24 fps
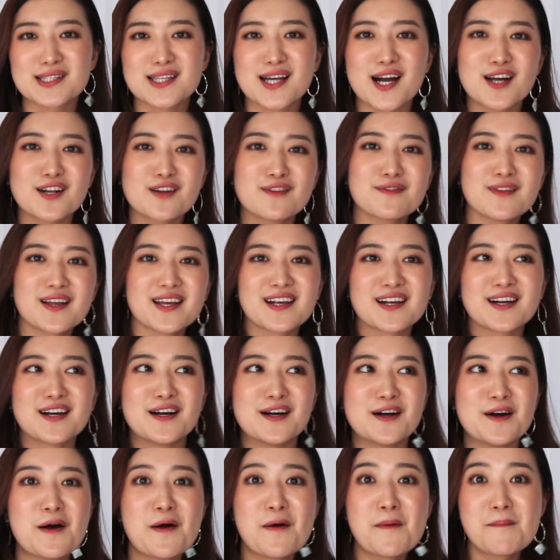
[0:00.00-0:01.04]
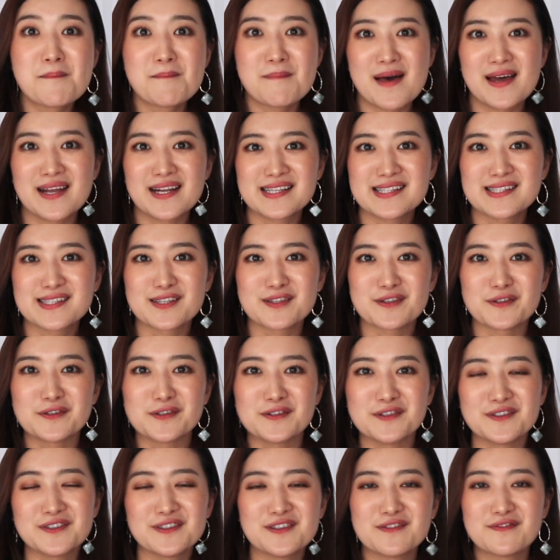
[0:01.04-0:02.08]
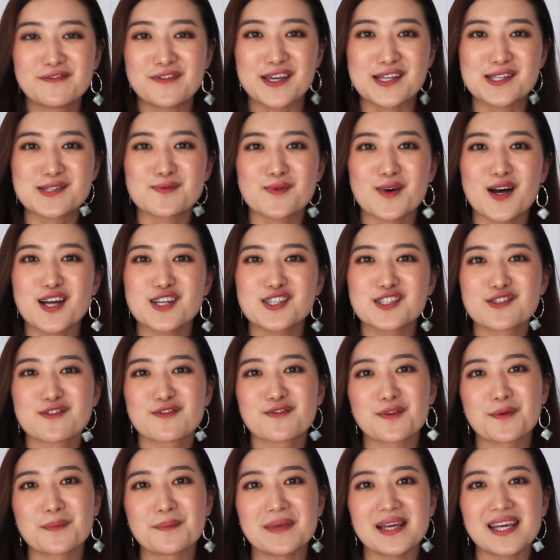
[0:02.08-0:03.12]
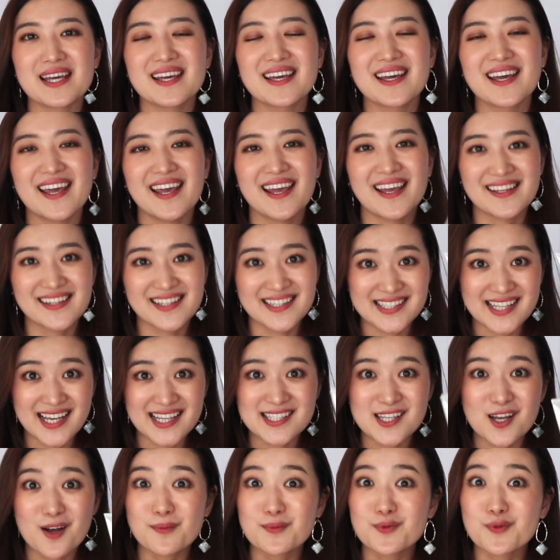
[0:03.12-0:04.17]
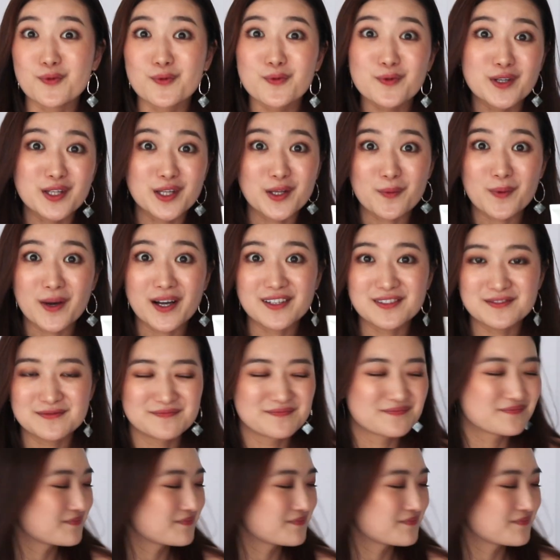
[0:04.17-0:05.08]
it's kind of like a medicinal face wash for me, and this has helped really well.